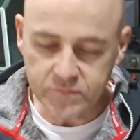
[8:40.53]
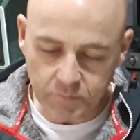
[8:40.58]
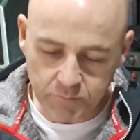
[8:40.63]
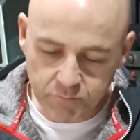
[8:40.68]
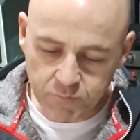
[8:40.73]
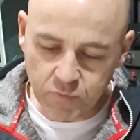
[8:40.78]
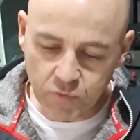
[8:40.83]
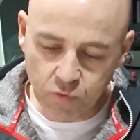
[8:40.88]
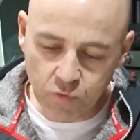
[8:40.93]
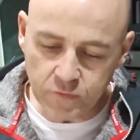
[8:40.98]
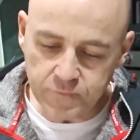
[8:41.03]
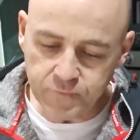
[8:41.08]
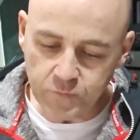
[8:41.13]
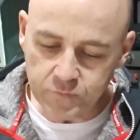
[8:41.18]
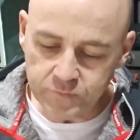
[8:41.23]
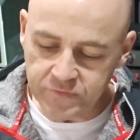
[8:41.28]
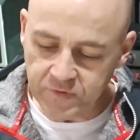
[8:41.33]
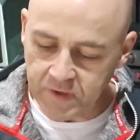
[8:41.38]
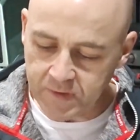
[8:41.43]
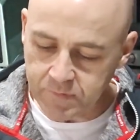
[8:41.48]
beautiful
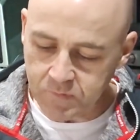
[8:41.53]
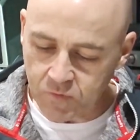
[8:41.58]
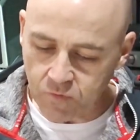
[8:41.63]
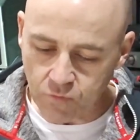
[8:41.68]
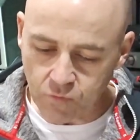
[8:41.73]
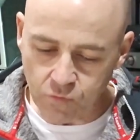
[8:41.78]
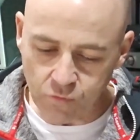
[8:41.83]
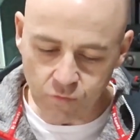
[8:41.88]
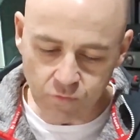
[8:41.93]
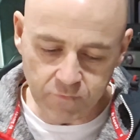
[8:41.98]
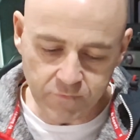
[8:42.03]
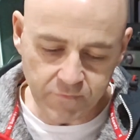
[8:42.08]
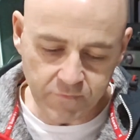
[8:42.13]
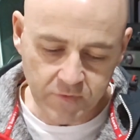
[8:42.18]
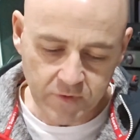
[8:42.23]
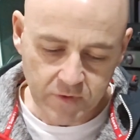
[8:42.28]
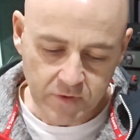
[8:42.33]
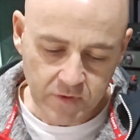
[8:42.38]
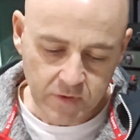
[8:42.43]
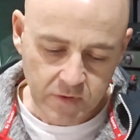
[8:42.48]
deep groove,
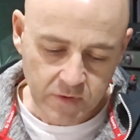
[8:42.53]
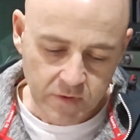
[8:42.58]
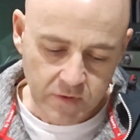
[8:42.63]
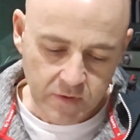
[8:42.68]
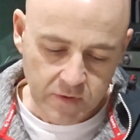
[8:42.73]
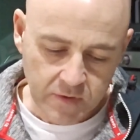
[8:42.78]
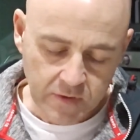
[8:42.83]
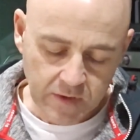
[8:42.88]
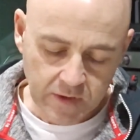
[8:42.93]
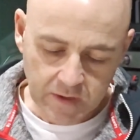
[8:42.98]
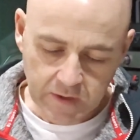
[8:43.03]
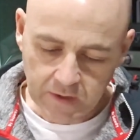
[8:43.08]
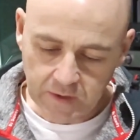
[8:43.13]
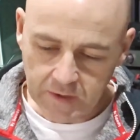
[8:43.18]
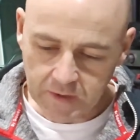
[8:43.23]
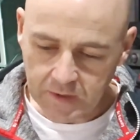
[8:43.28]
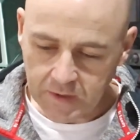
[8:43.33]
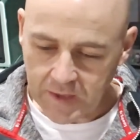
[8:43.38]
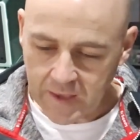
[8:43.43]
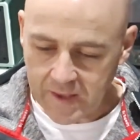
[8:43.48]

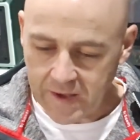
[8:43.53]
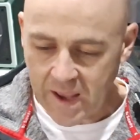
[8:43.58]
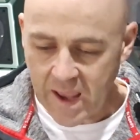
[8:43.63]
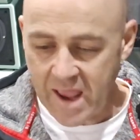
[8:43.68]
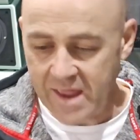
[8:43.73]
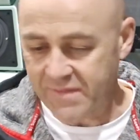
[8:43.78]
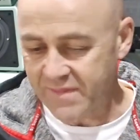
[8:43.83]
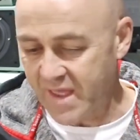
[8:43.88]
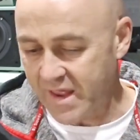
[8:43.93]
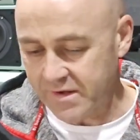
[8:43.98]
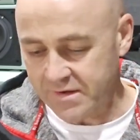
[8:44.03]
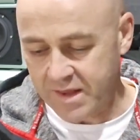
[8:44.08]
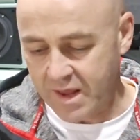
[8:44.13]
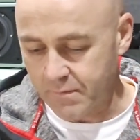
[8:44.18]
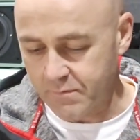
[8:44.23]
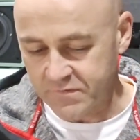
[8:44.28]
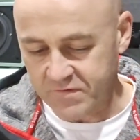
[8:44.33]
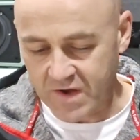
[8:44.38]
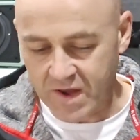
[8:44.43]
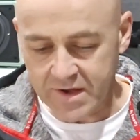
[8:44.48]
and that
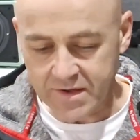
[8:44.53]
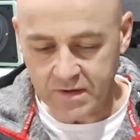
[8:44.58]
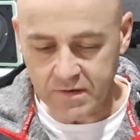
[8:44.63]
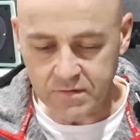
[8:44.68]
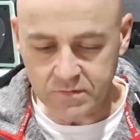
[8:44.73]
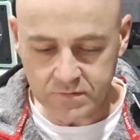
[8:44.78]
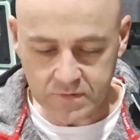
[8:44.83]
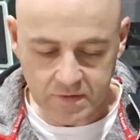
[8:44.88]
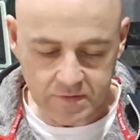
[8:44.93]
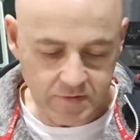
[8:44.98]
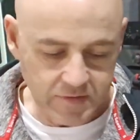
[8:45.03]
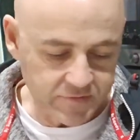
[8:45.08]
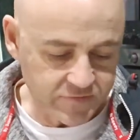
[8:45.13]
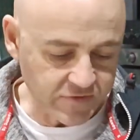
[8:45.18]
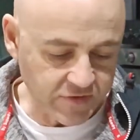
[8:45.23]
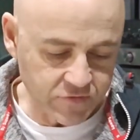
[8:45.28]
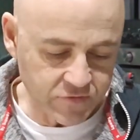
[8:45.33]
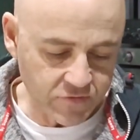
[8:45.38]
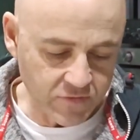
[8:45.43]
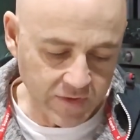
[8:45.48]
comes out in
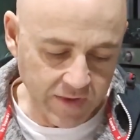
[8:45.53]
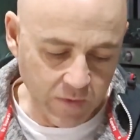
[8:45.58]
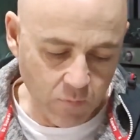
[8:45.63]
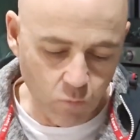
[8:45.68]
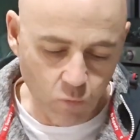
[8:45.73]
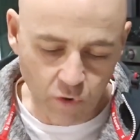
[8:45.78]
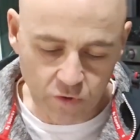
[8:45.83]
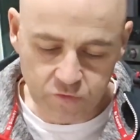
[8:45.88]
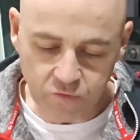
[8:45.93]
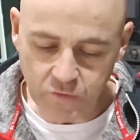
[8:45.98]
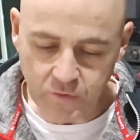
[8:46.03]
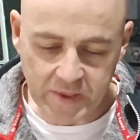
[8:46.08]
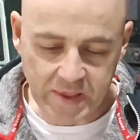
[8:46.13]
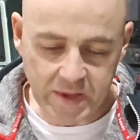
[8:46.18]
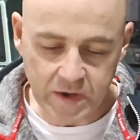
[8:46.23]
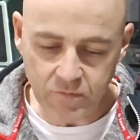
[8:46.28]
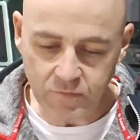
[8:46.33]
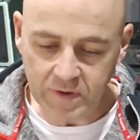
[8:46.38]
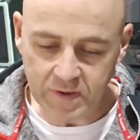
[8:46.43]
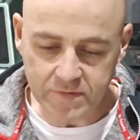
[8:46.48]
essentially in what you're
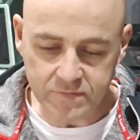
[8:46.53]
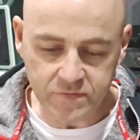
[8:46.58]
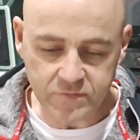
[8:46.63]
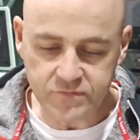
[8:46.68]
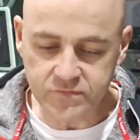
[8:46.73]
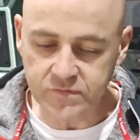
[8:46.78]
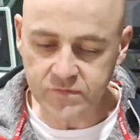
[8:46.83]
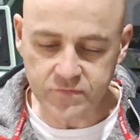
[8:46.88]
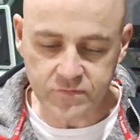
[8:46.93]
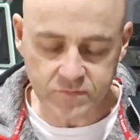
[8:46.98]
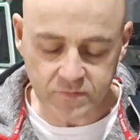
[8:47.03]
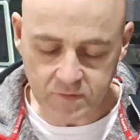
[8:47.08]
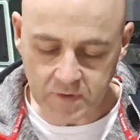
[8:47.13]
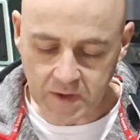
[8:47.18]
hearing. This just